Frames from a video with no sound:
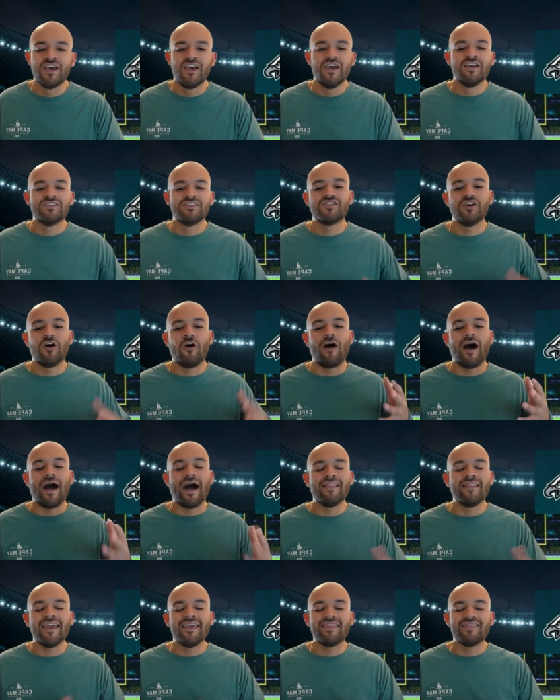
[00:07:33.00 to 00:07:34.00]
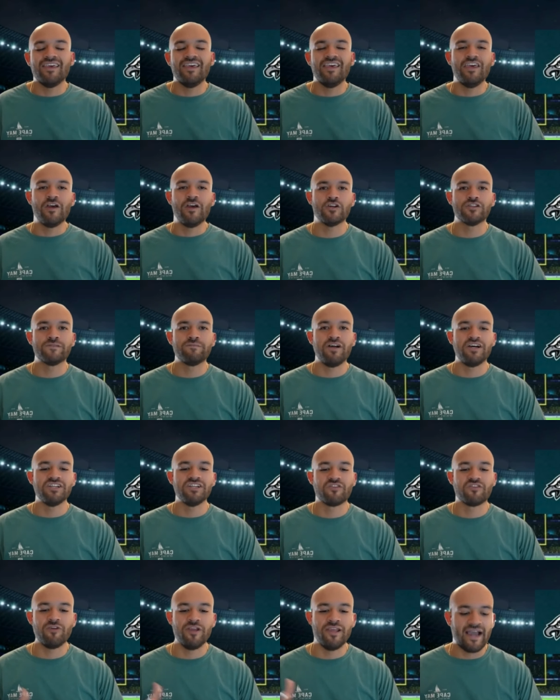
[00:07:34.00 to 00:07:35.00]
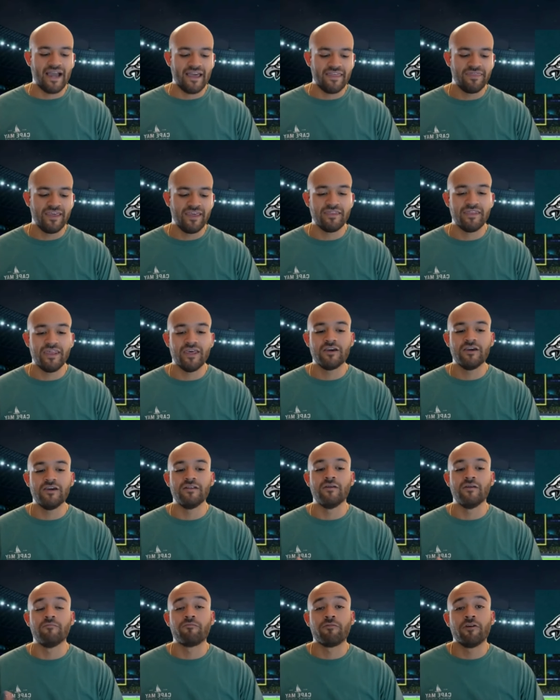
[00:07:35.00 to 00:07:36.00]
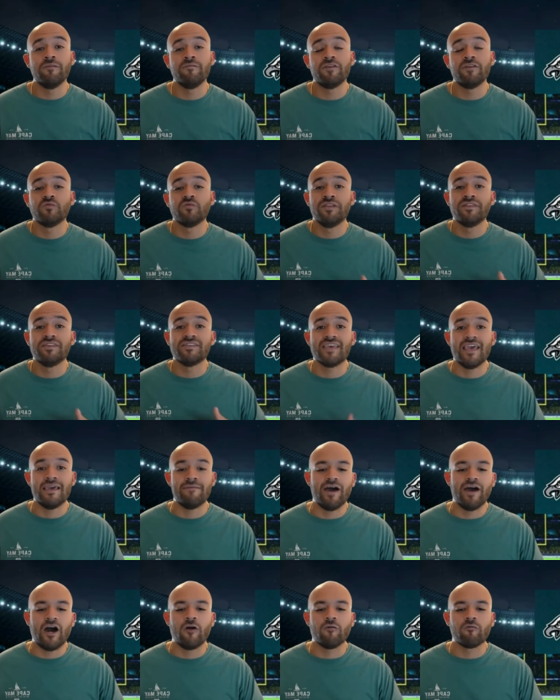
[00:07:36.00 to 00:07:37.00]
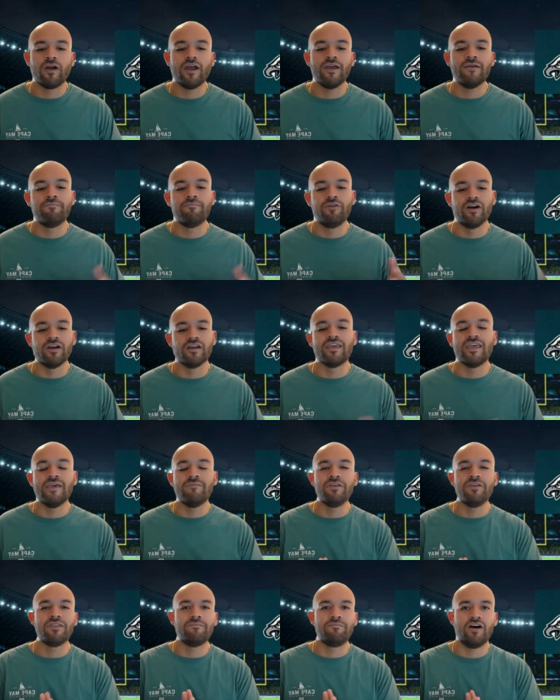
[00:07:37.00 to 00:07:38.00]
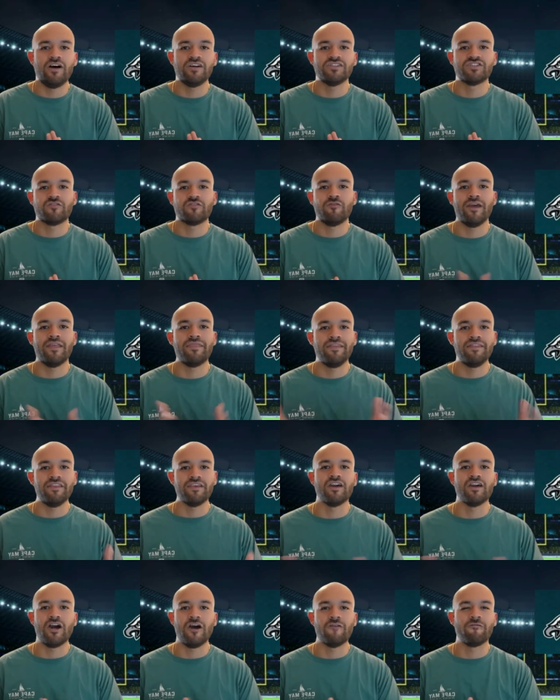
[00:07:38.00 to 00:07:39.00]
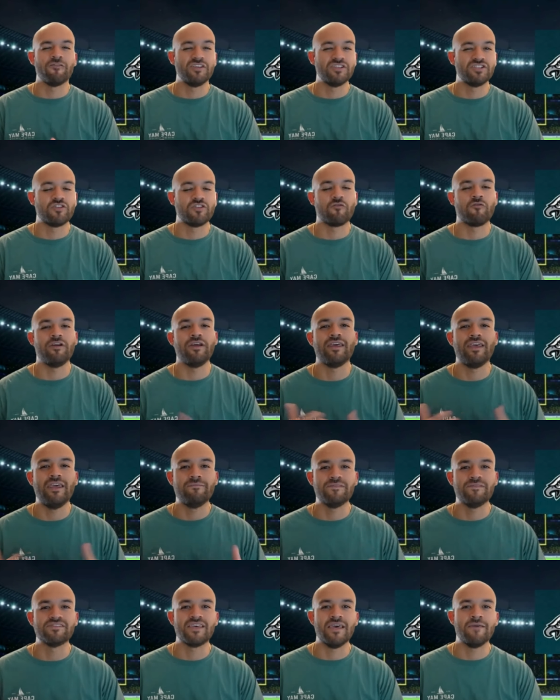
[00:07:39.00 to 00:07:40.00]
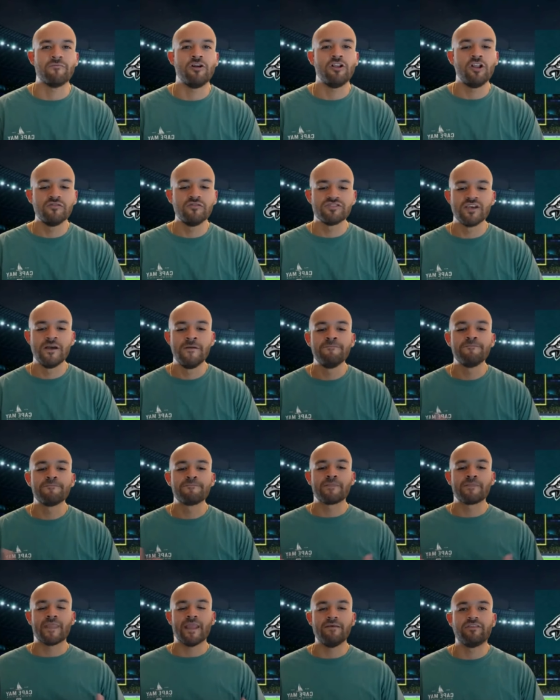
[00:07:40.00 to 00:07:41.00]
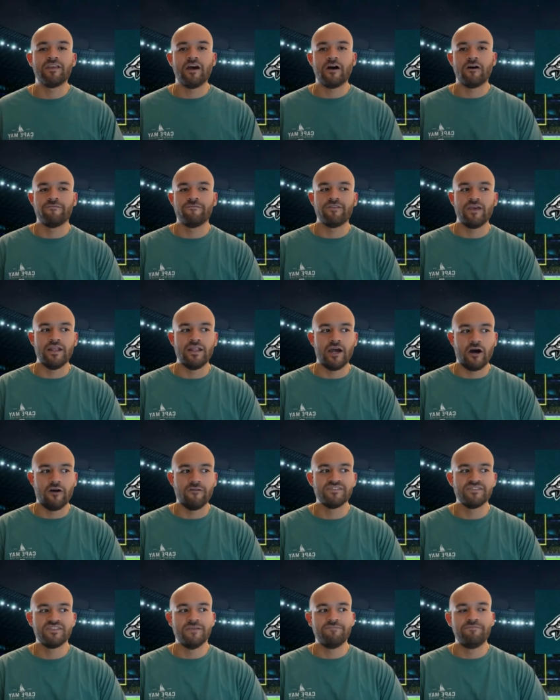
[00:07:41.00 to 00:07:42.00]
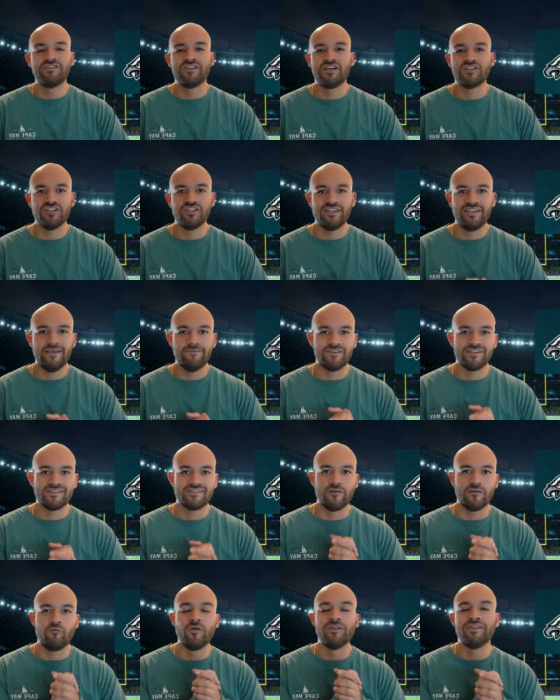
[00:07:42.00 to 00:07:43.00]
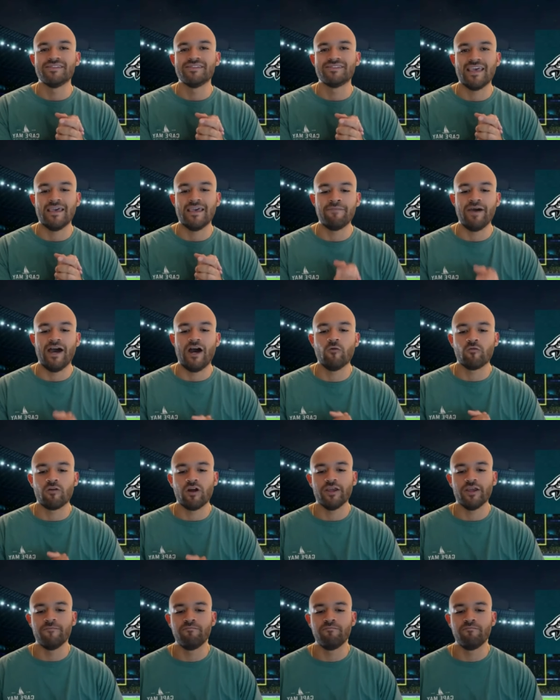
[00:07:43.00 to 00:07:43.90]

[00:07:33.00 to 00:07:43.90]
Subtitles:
So I like the Eagles +3. I think they could pretty much win this game outright, but give me the +3. I think they could cover this 3 and keep this game close and obviously potentially win this game outright.